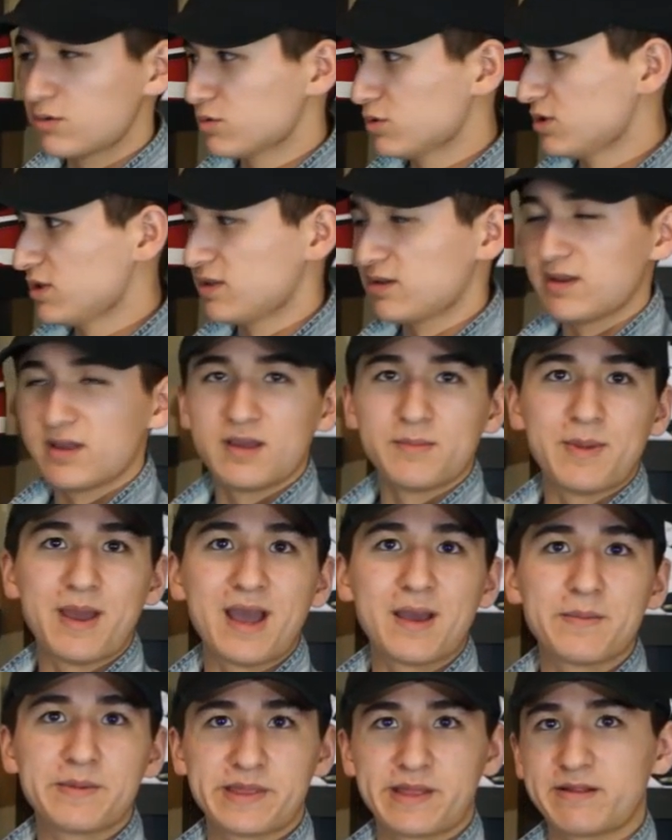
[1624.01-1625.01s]
Really am
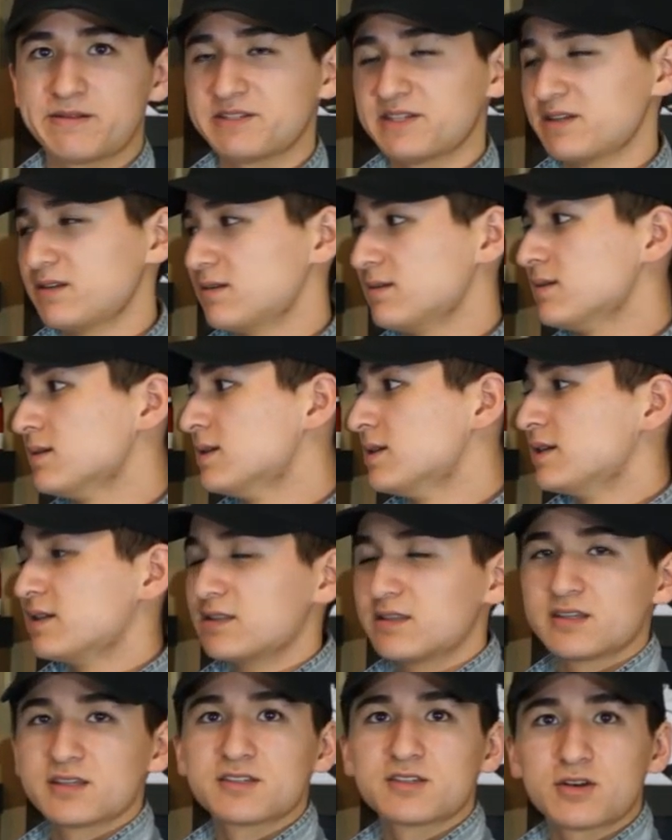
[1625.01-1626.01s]
happy that I was able
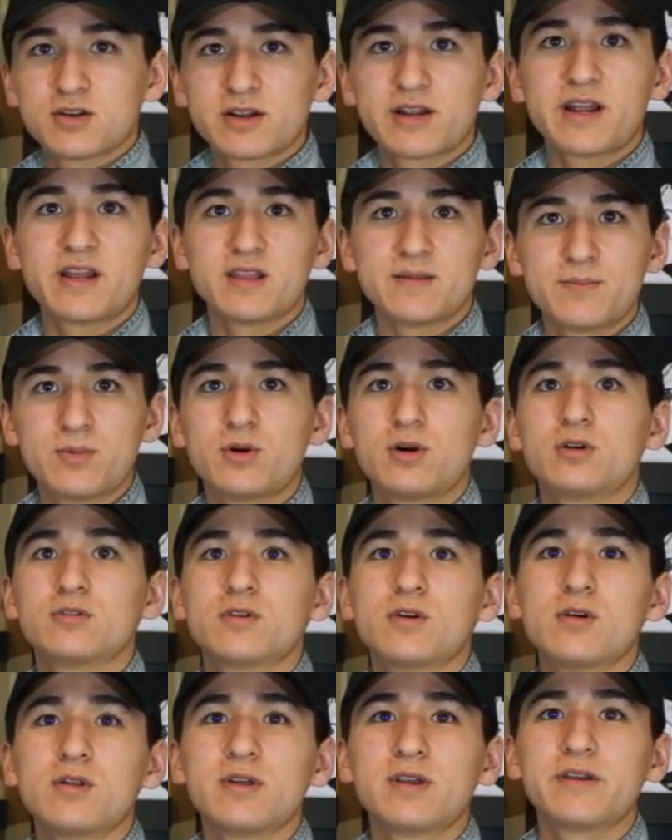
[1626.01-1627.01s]
to start getting the ball
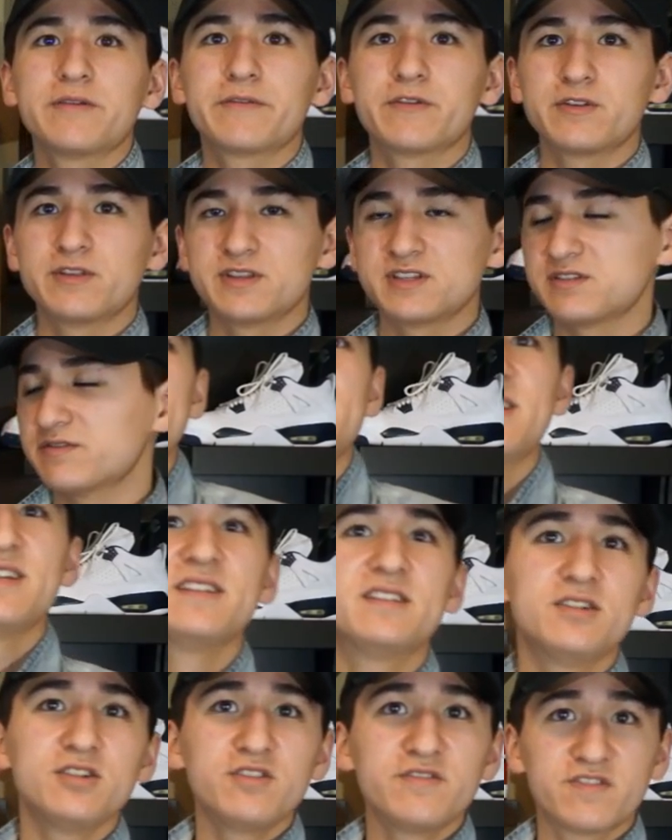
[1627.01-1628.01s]
rolling for this.
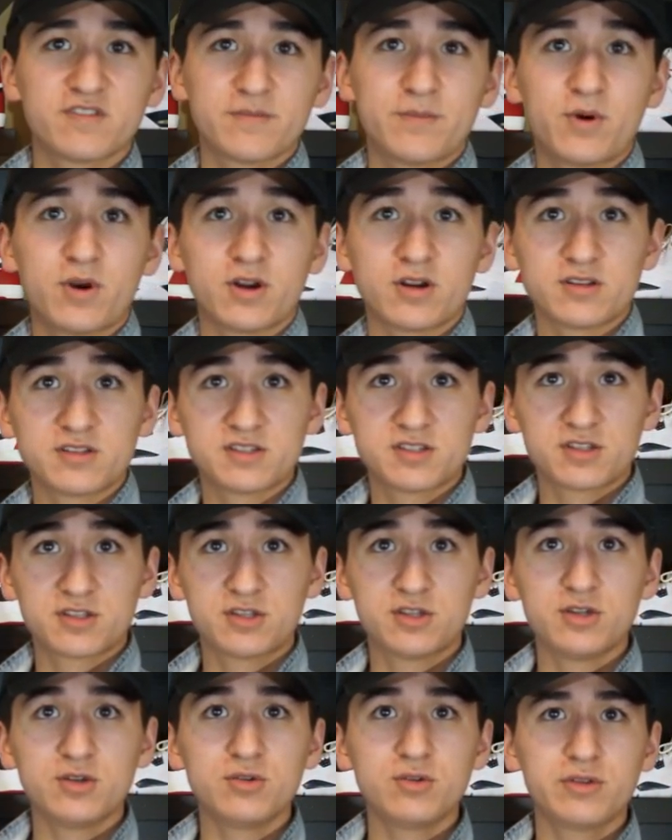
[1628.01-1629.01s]
Stay tuned for parts
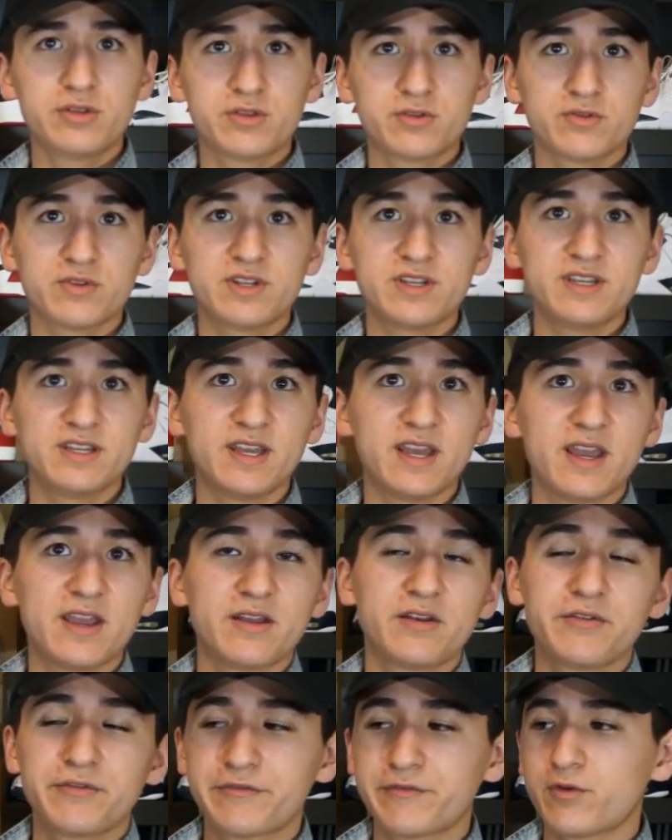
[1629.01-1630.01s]
2, 3,
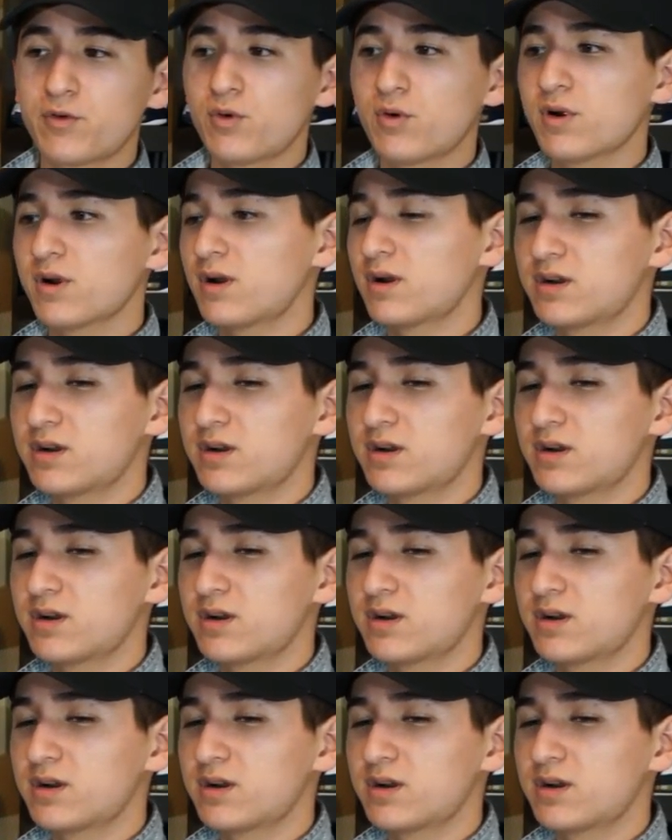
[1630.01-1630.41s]
and 4.